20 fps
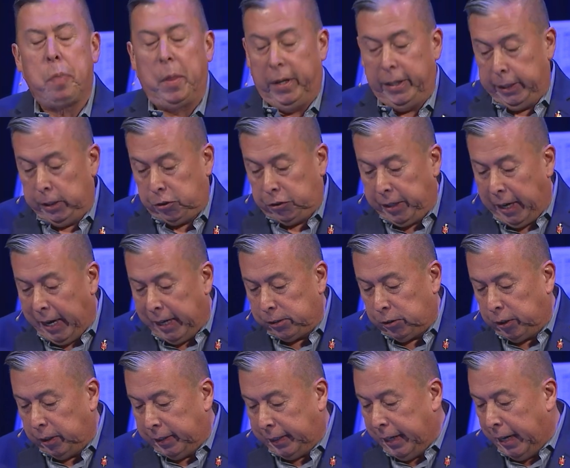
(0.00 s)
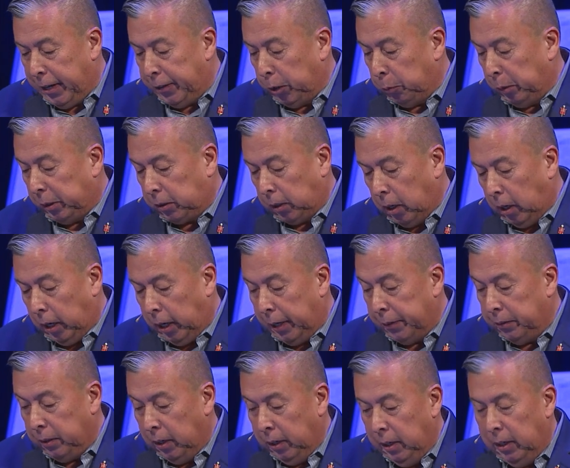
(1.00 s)
His chance encounter with
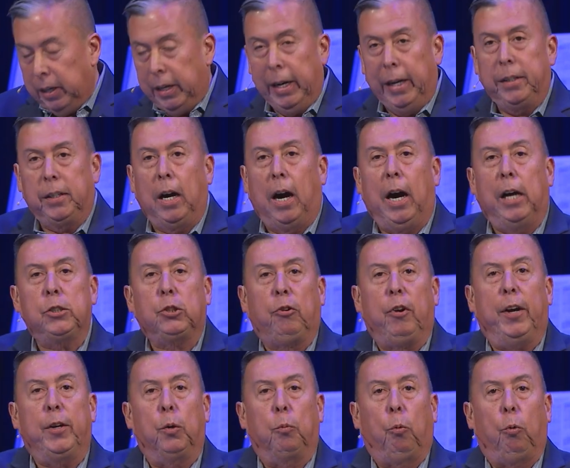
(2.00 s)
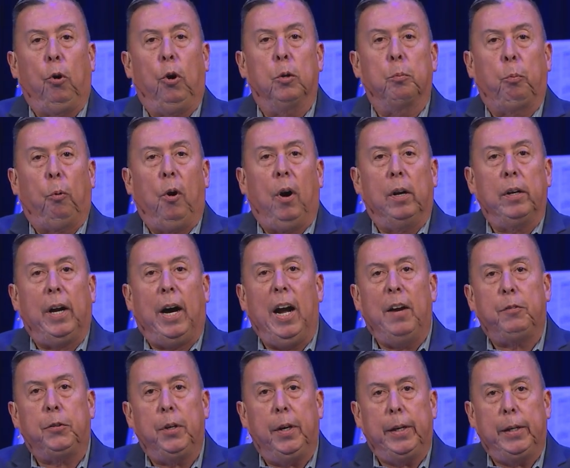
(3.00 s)
God and God's created world brought
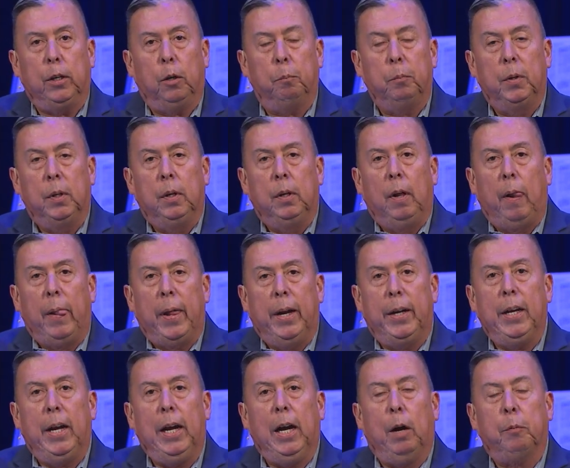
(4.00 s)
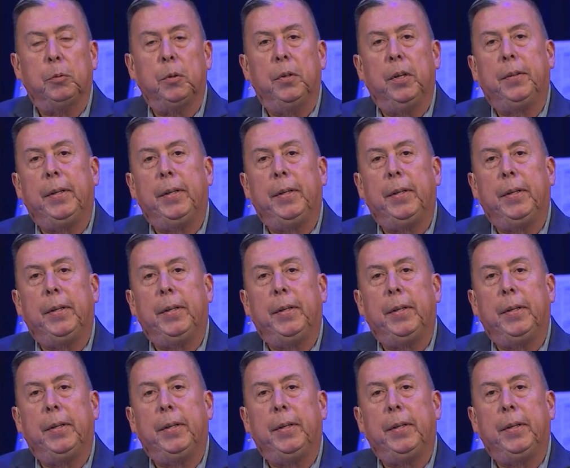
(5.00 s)
life to him, and it helped him to